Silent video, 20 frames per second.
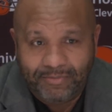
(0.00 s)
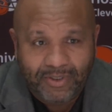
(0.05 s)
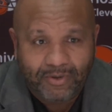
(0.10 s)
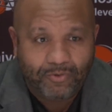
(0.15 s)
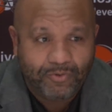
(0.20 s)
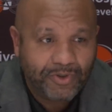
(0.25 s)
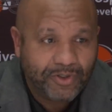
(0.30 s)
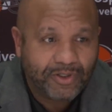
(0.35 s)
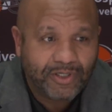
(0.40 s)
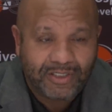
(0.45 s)
But
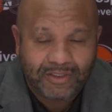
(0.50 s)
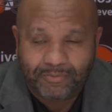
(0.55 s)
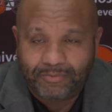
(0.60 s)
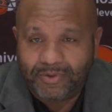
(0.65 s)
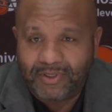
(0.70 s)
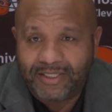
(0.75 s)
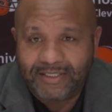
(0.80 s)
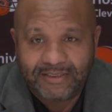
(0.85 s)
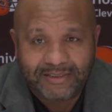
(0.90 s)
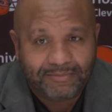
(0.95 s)
we're going to
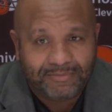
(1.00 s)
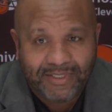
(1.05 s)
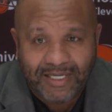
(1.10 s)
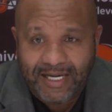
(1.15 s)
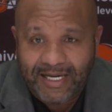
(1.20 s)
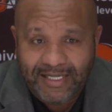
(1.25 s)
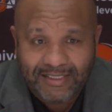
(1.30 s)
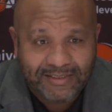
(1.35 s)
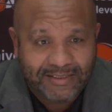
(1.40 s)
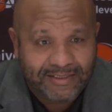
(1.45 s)
play some
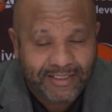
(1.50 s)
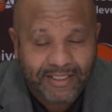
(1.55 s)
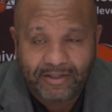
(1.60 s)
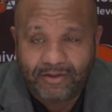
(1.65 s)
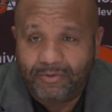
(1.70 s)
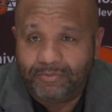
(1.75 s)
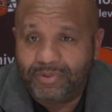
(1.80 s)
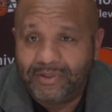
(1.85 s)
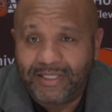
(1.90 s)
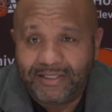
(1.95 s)
guys, and they're
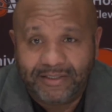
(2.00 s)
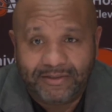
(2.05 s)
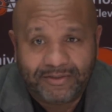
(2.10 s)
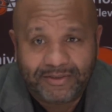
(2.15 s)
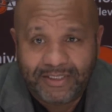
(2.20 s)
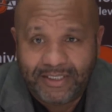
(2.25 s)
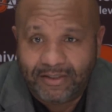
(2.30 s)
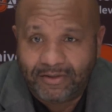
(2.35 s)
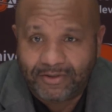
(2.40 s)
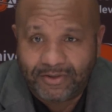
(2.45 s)
going to play their
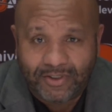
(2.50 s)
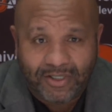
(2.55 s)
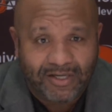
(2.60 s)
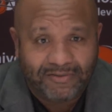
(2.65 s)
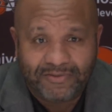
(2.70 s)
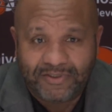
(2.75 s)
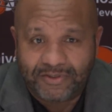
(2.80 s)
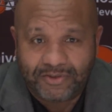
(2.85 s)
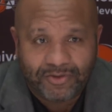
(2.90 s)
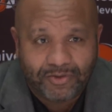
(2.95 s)
tails
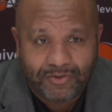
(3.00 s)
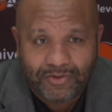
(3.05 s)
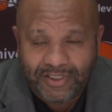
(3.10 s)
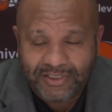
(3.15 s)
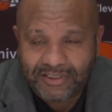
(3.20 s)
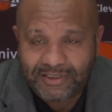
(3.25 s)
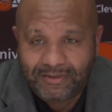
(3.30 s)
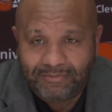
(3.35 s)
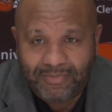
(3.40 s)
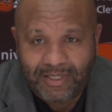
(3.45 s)
off. There's no
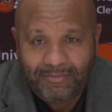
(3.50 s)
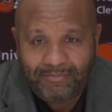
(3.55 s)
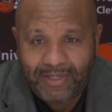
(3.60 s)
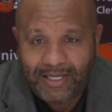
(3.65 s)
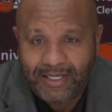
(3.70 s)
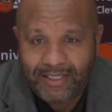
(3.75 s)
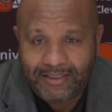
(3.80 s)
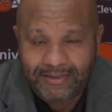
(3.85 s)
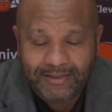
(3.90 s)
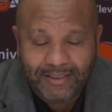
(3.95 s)
question in my
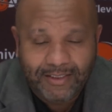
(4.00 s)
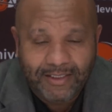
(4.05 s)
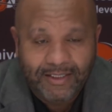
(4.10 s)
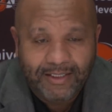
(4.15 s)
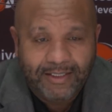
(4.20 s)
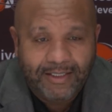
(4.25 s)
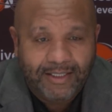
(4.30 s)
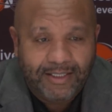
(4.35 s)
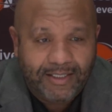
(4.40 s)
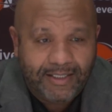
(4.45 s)
mind.
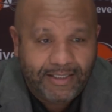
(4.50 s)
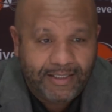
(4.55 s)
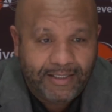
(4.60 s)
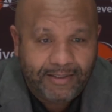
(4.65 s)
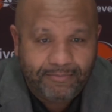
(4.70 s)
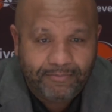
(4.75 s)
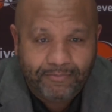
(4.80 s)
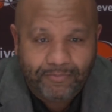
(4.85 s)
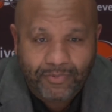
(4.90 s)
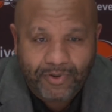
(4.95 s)

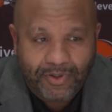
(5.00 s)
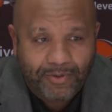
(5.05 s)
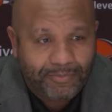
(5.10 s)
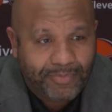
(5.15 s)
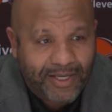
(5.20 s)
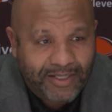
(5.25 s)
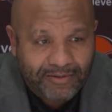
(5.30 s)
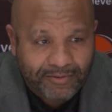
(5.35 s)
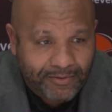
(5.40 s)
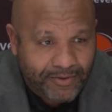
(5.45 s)
We're going
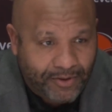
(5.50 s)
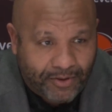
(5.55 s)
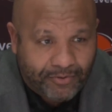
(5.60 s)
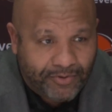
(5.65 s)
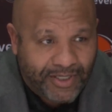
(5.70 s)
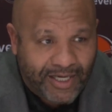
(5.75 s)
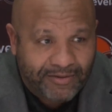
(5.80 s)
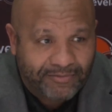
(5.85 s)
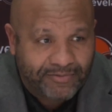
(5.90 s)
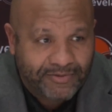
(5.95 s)
to pay, you know,
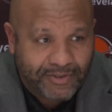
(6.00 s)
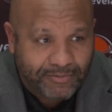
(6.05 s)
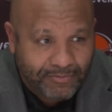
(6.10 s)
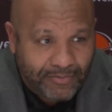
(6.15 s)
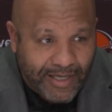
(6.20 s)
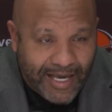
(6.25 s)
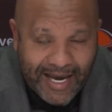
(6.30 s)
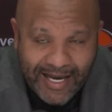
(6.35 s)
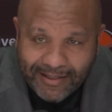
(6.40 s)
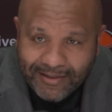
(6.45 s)
we got
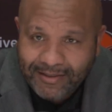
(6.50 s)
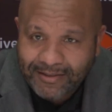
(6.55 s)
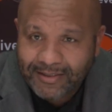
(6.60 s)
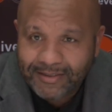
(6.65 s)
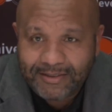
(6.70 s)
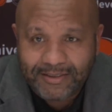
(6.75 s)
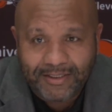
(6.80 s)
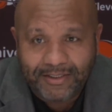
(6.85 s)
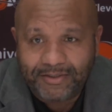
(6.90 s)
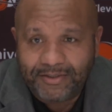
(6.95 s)
some
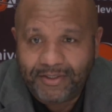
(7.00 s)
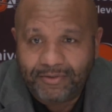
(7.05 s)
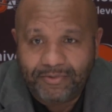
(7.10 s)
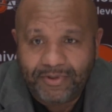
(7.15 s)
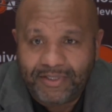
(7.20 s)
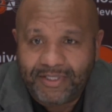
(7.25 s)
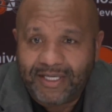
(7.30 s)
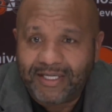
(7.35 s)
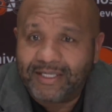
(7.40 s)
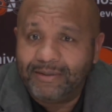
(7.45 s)
athletes here that
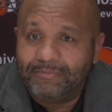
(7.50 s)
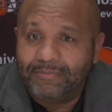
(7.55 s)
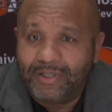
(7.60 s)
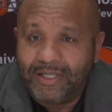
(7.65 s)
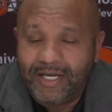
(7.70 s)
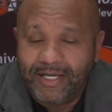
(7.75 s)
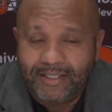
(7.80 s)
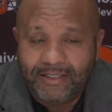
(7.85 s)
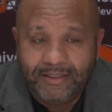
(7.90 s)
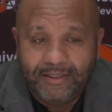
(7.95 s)
we think can
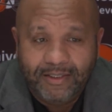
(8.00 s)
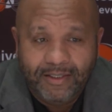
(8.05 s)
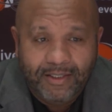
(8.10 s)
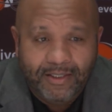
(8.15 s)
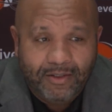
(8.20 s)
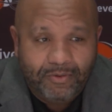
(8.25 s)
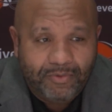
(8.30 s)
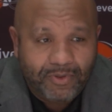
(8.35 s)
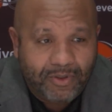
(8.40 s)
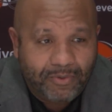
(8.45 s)
play.
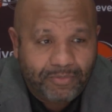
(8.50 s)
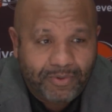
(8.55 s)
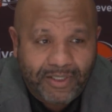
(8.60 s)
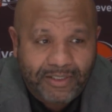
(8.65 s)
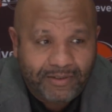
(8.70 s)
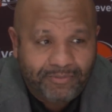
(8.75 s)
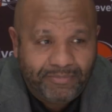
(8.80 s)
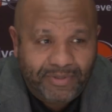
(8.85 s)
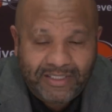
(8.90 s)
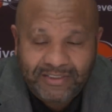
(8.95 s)
We're going to
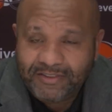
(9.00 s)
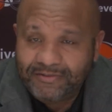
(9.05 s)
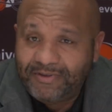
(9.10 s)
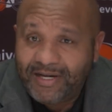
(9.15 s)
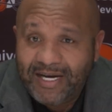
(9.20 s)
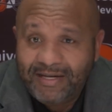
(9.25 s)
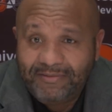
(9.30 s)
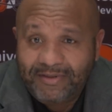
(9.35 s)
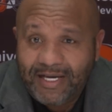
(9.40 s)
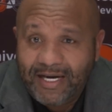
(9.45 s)
play the best
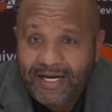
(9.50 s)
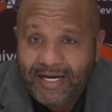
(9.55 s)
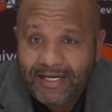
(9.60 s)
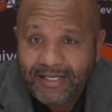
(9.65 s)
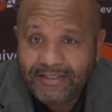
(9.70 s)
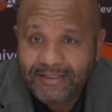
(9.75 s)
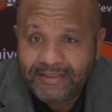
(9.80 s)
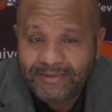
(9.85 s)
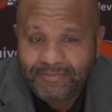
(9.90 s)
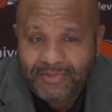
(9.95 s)
five
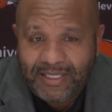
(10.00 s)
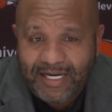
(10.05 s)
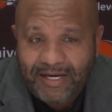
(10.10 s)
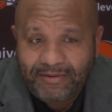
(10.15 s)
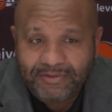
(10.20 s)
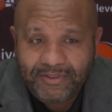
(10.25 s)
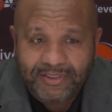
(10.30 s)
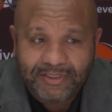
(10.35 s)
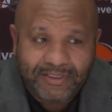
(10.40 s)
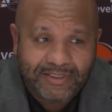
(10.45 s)
guys, but
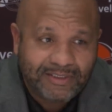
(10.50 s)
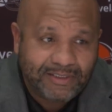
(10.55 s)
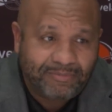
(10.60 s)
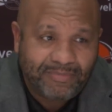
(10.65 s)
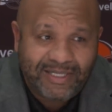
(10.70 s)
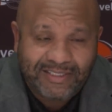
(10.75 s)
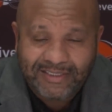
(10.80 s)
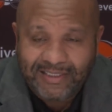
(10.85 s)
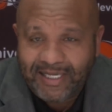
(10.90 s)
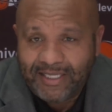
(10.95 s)
obviously
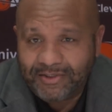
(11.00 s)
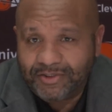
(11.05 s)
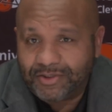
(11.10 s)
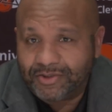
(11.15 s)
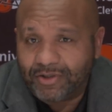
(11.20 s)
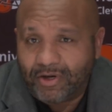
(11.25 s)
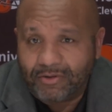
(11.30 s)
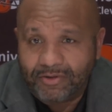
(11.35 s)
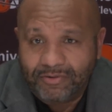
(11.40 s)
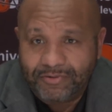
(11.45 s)
somebody's got to
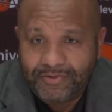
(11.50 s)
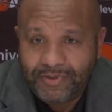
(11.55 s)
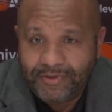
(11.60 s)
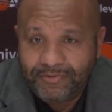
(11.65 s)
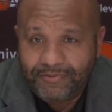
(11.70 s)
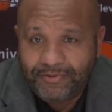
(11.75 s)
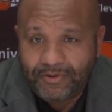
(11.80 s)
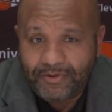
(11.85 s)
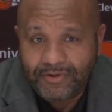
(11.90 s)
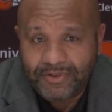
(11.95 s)
start over there
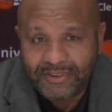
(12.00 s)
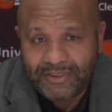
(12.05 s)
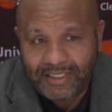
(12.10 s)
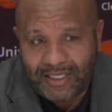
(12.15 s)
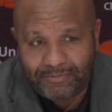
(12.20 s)
first.